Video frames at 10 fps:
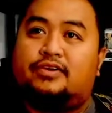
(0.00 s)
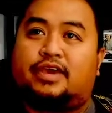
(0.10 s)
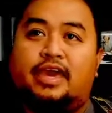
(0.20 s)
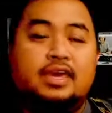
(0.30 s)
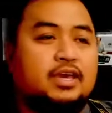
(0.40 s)

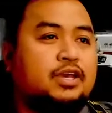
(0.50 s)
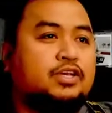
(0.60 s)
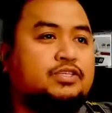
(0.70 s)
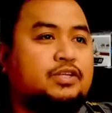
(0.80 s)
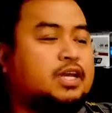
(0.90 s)
Okay,
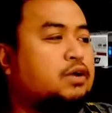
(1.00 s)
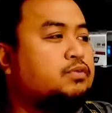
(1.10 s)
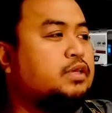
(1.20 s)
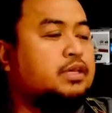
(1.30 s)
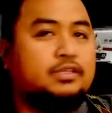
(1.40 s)
so the
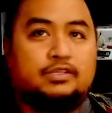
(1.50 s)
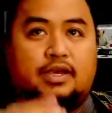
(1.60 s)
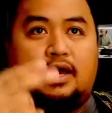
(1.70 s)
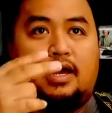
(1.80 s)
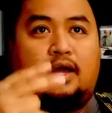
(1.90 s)
counting is
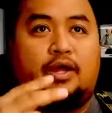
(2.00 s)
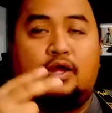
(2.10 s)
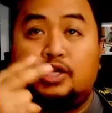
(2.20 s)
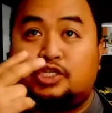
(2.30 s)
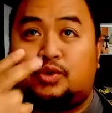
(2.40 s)
uh,
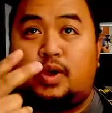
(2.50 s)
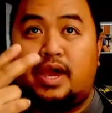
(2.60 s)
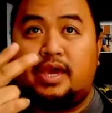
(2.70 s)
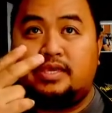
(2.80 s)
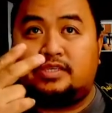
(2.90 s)

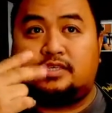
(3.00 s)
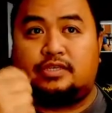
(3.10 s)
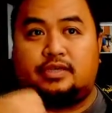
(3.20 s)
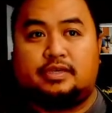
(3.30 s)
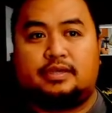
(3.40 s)
twice,